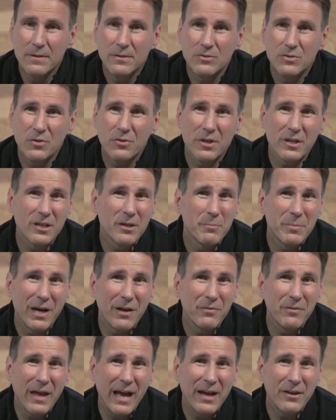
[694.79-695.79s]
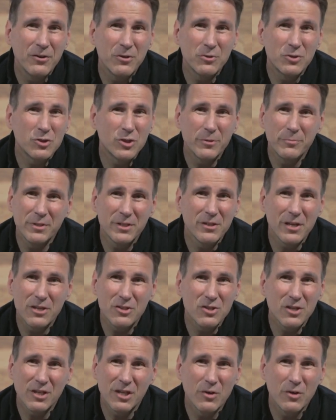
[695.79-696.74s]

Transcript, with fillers: So think about that. No tribulation